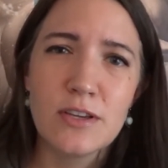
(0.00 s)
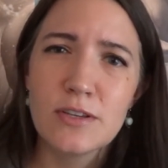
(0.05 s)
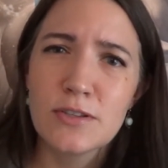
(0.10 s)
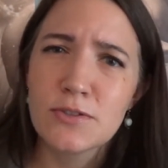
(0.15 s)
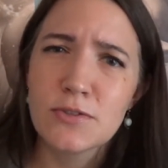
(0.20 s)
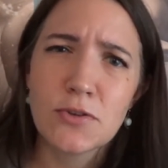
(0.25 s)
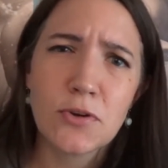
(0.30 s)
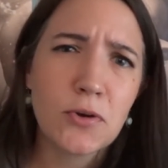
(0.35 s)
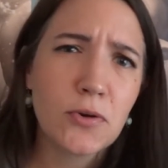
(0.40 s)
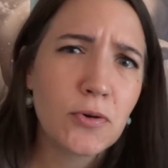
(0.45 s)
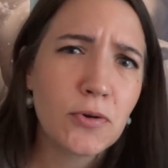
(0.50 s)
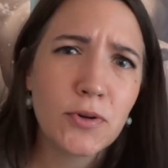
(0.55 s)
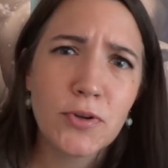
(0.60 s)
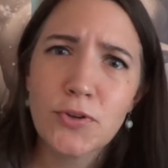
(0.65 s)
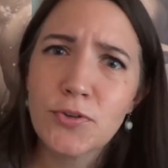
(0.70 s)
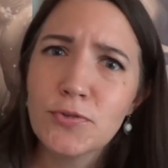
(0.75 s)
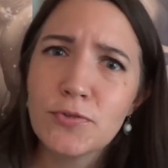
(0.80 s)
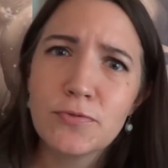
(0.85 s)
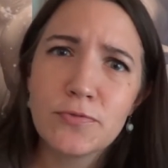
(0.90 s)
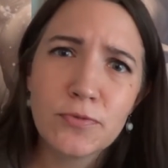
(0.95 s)
So
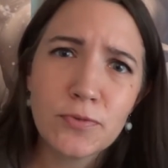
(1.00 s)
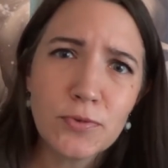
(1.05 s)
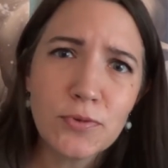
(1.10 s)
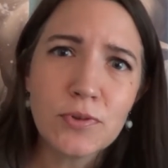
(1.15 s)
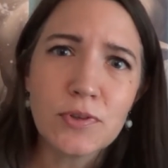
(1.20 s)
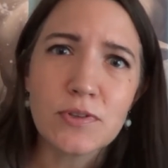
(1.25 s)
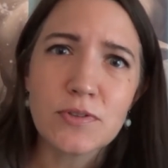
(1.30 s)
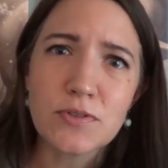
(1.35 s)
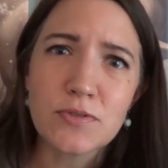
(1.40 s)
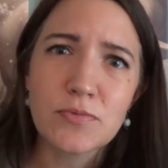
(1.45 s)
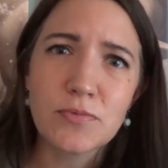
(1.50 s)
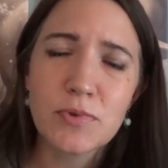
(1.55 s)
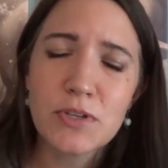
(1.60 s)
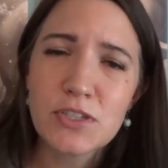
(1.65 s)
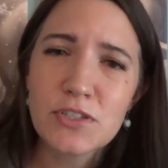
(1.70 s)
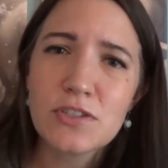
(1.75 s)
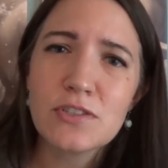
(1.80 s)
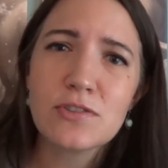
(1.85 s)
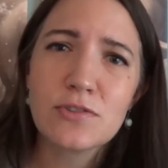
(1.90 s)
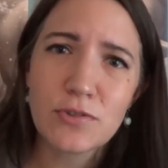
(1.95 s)
you fools,
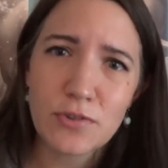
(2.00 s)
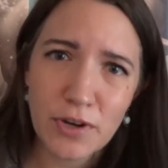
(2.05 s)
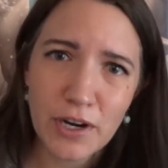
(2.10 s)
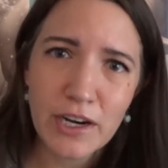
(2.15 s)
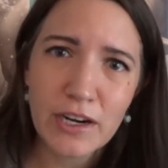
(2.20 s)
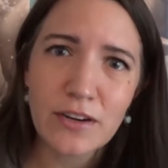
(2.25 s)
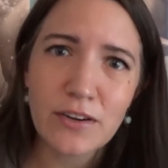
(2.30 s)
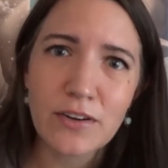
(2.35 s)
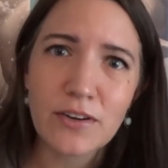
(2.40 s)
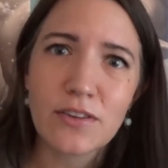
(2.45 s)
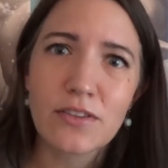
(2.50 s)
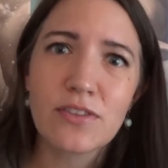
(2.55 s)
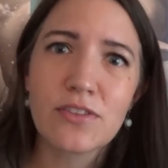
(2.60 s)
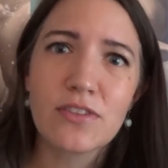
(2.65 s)
which is greater,